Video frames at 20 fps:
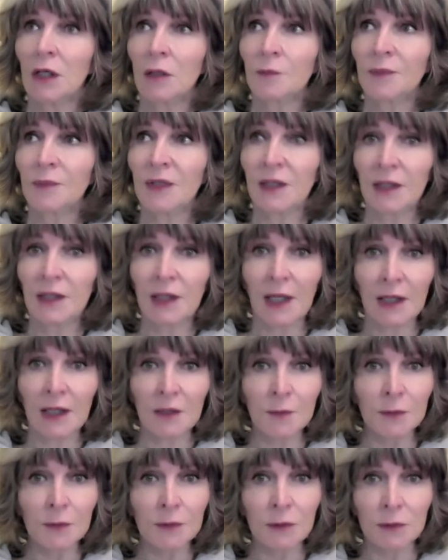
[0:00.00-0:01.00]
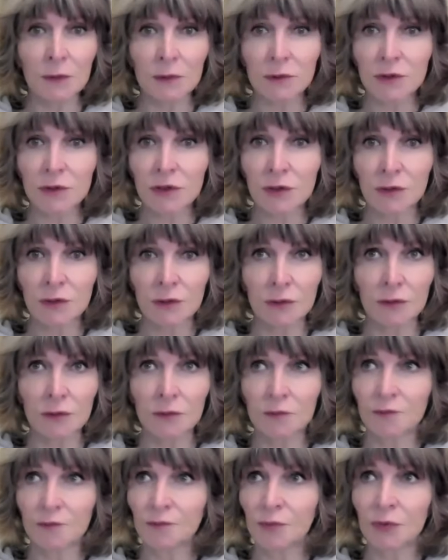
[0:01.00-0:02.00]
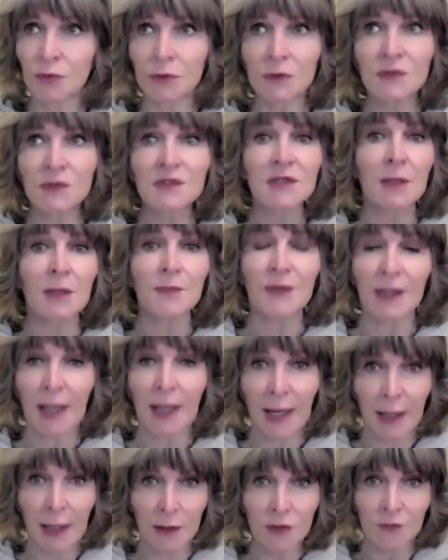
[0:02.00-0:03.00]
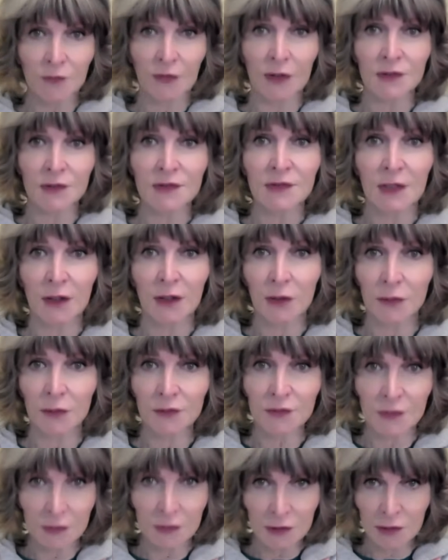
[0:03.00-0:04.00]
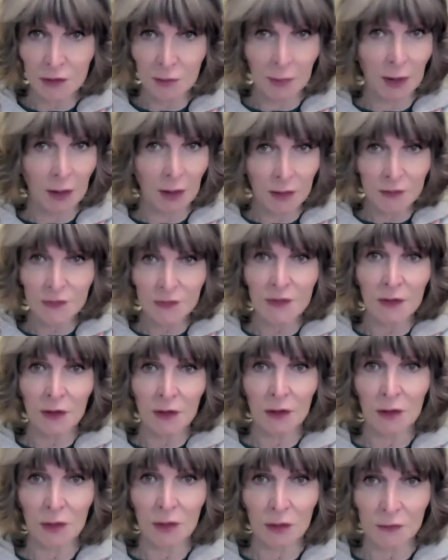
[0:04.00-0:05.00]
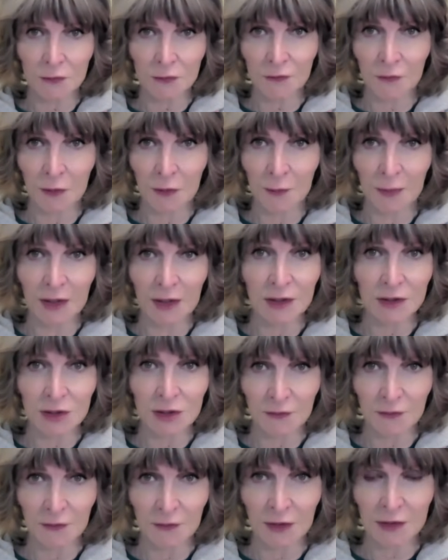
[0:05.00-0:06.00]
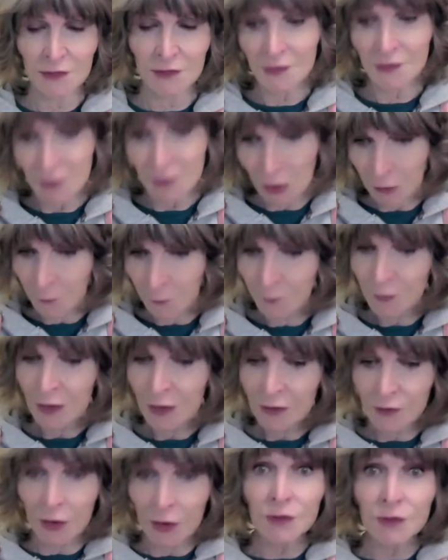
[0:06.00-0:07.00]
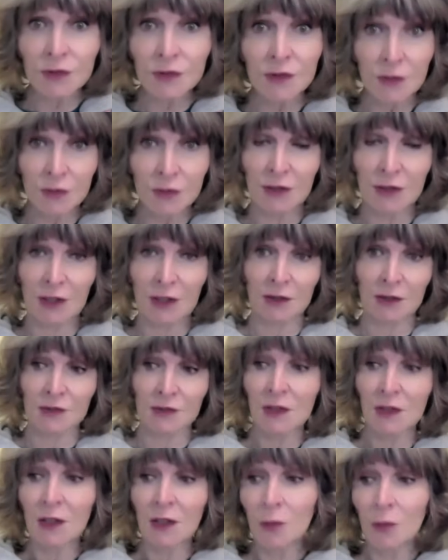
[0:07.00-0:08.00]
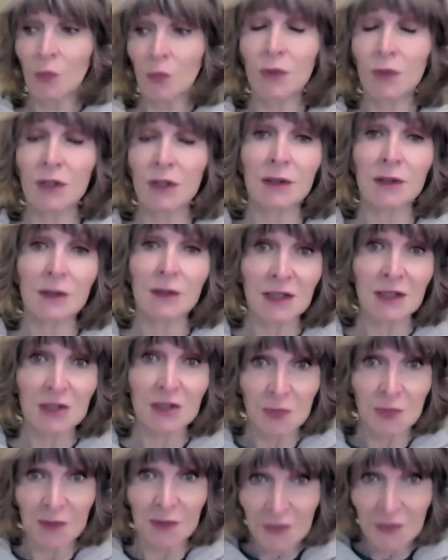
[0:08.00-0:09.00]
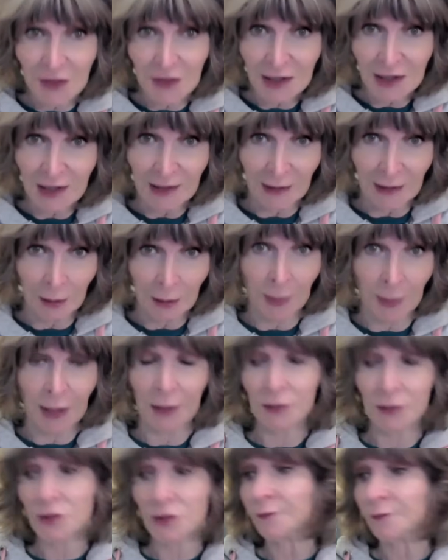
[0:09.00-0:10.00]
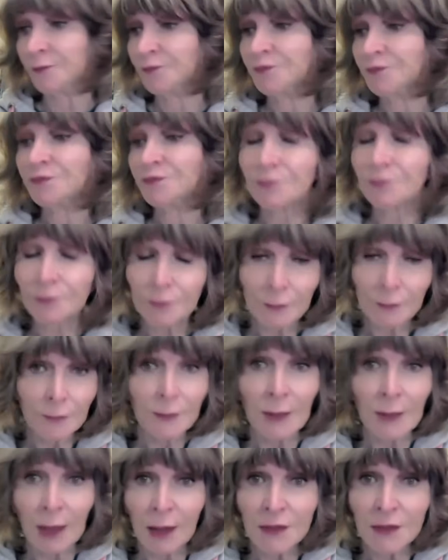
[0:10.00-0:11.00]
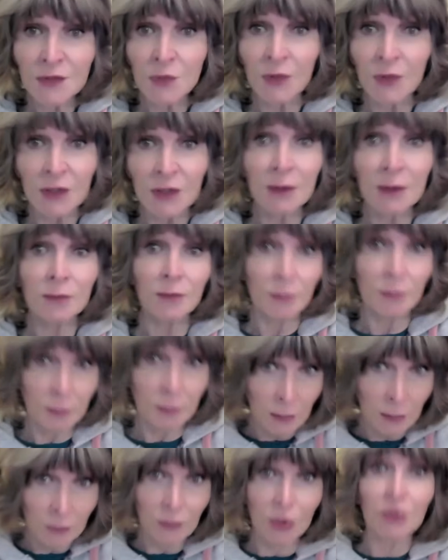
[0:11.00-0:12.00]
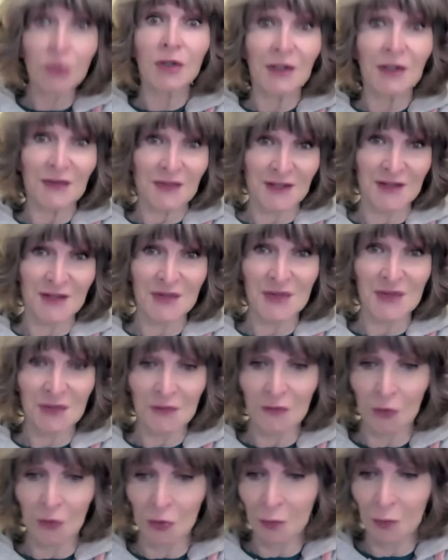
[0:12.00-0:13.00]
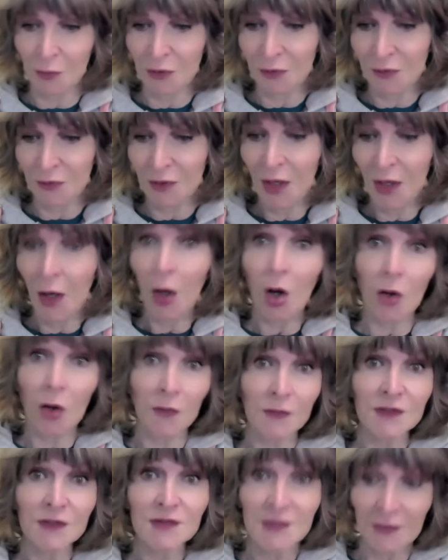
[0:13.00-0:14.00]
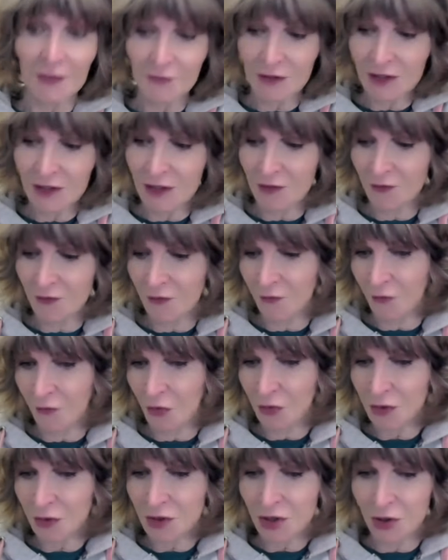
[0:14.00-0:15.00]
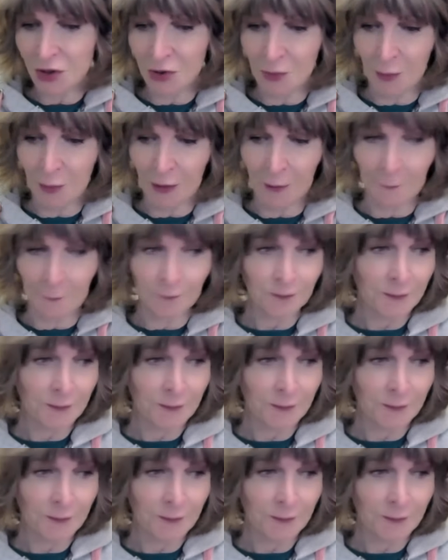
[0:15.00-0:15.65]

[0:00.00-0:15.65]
being able to pull something out of ourselves that demands a lot from each of us. So those are the things we need to be thinking about as we look at this full moon on the 17th of October.